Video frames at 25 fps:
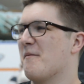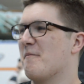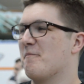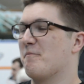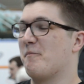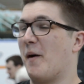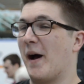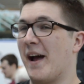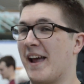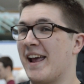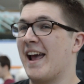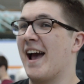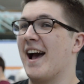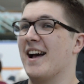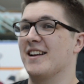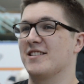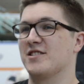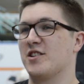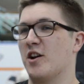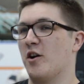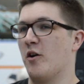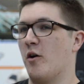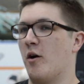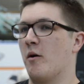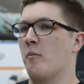But yeah,
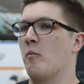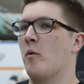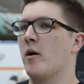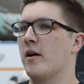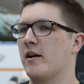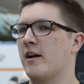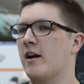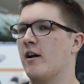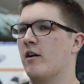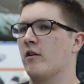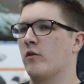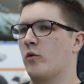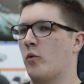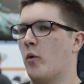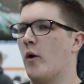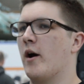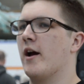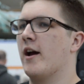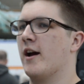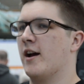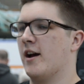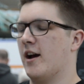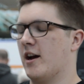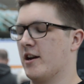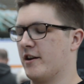so I'm working on quite
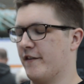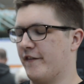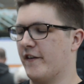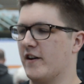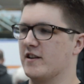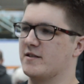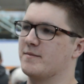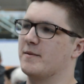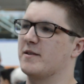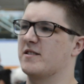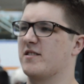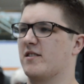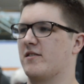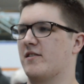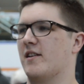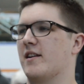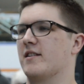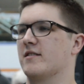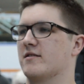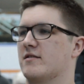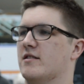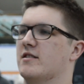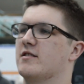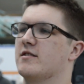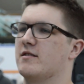a diverse mix of
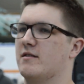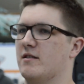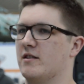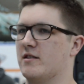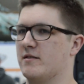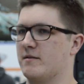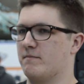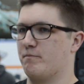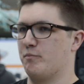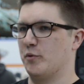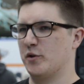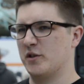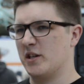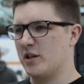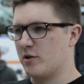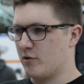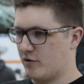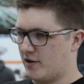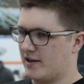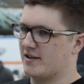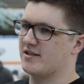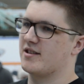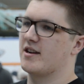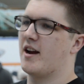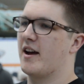things. This procedural
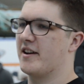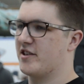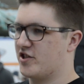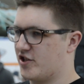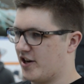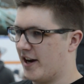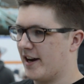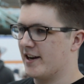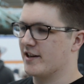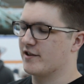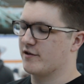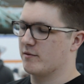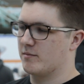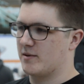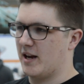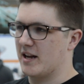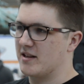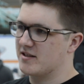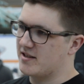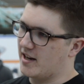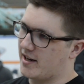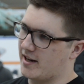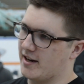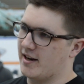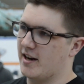thing's a nice change from
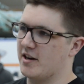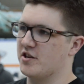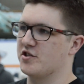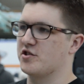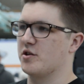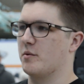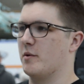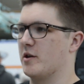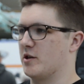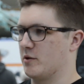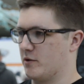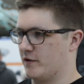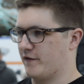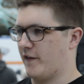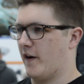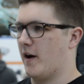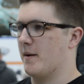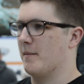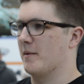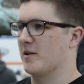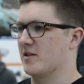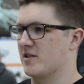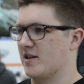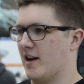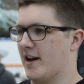Tentacle Ninja, which was very
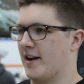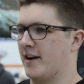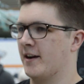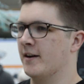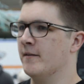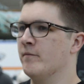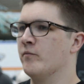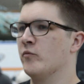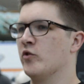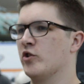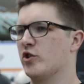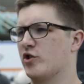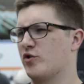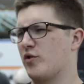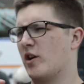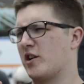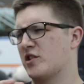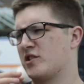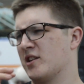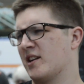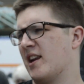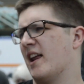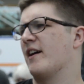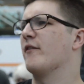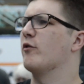much
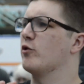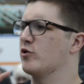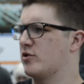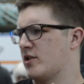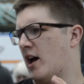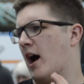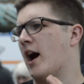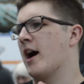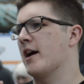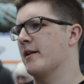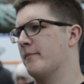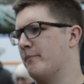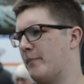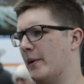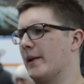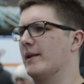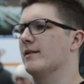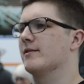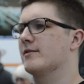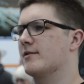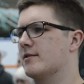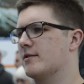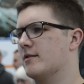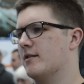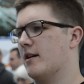structured levels that I'd built.
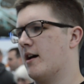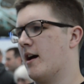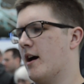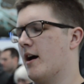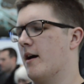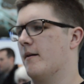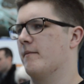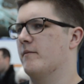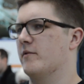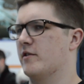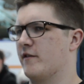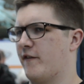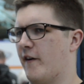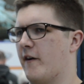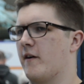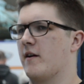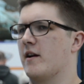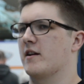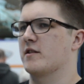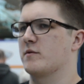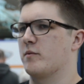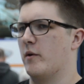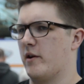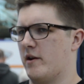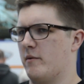It's very
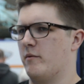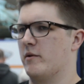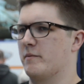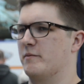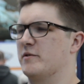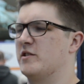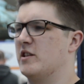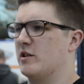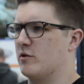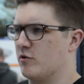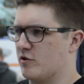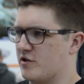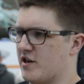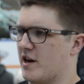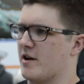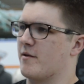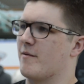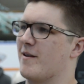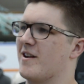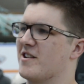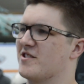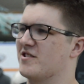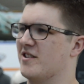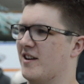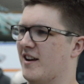nice working with procedural
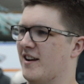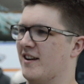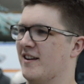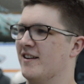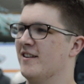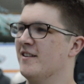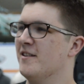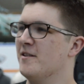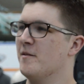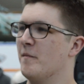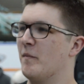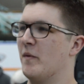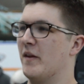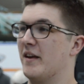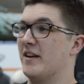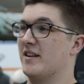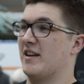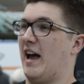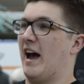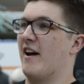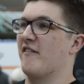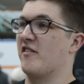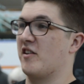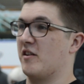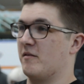generation and
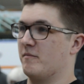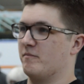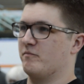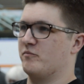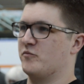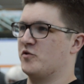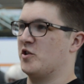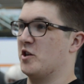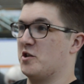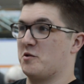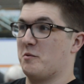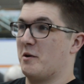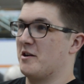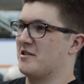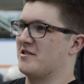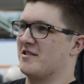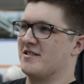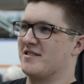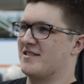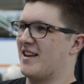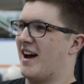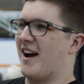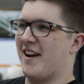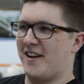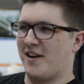having situations
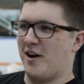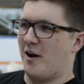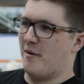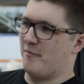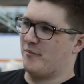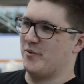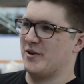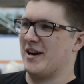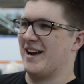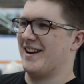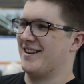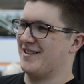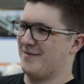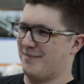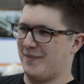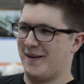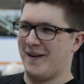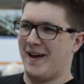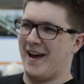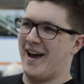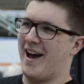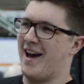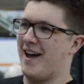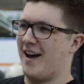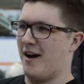that I can't predict
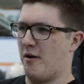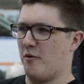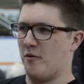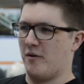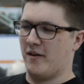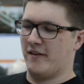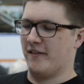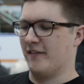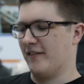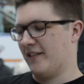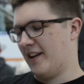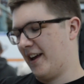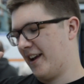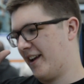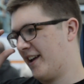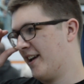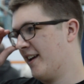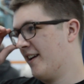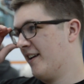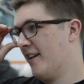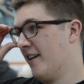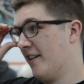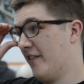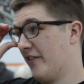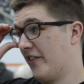play out, and
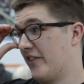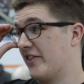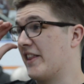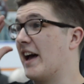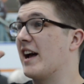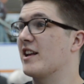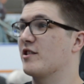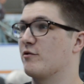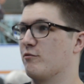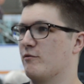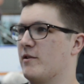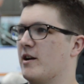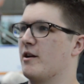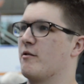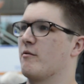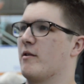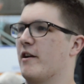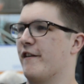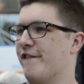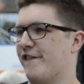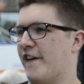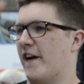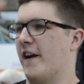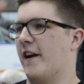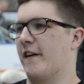that's really,
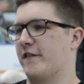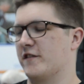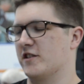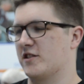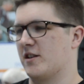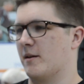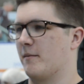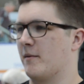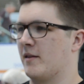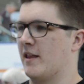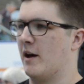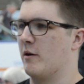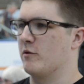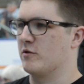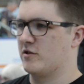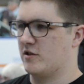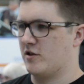really fun after something that was